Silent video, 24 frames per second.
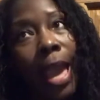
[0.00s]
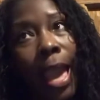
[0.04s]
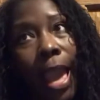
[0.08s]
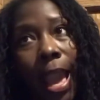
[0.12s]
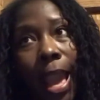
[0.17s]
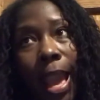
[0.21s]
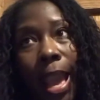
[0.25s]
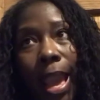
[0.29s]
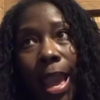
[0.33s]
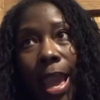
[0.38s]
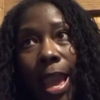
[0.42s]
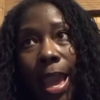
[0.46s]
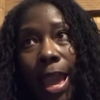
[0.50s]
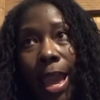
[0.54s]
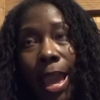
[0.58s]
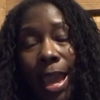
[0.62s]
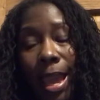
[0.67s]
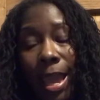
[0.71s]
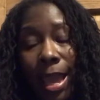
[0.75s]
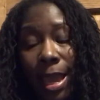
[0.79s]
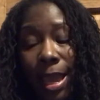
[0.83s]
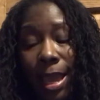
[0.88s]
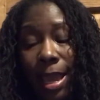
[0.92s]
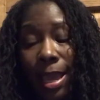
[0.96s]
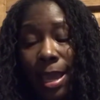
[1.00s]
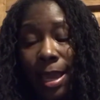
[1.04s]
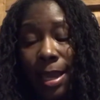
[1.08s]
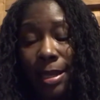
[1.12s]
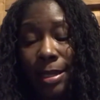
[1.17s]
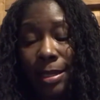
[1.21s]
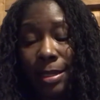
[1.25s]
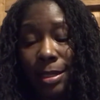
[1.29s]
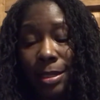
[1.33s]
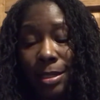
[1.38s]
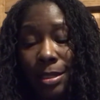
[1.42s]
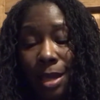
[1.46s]

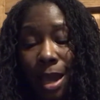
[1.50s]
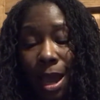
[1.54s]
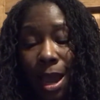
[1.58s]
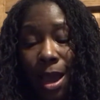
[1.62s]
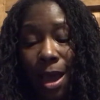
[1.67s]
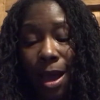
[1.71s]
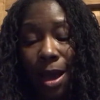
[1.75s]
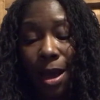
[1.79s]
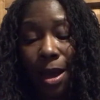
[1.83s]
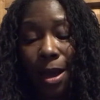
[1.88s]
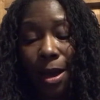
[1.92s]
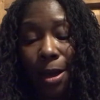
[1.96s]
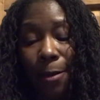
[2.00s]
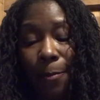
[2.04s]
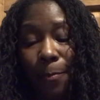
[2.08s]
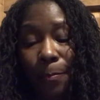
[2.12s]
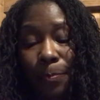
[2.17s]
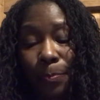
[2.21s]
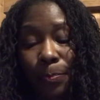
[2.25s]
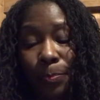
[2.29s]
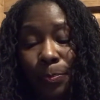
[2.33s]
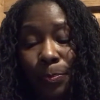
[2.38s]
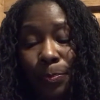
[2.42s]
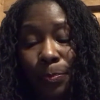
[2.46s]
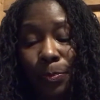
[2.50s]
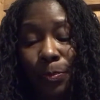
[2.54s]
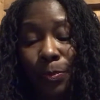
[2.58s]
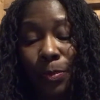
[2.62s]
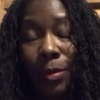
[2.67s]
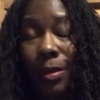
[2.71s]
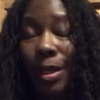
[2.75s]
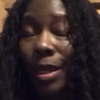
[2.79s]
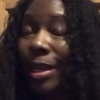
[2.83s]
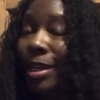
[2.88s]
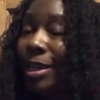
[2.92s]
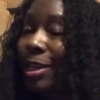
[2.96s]
and um,
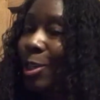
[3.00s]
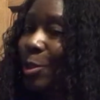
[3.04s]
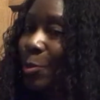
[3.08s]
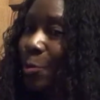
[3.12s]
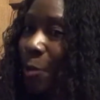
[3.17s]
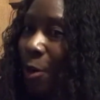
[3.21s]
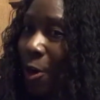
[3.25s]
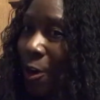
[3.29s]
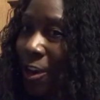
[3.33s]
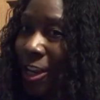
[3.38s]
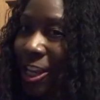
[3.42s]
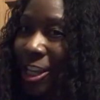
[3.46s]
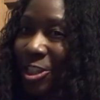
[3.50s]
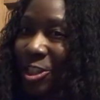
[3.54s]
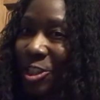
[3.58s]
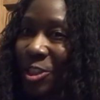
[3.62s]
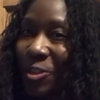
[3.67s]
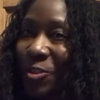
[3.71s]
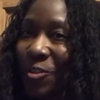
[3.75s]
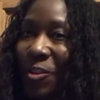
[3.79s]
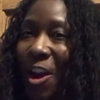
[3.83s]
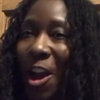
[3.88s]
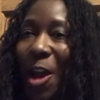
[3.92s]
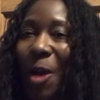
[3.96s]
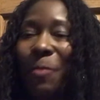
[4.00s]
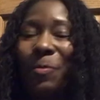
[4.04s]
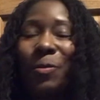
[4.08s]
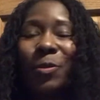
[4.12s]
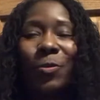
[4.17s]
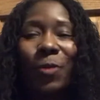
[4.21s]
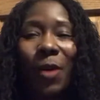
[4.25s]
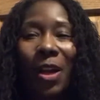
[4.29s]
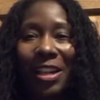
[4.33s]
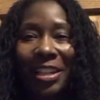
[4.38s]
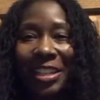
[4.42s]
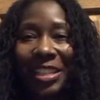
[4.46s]
he's wearing his scrubs while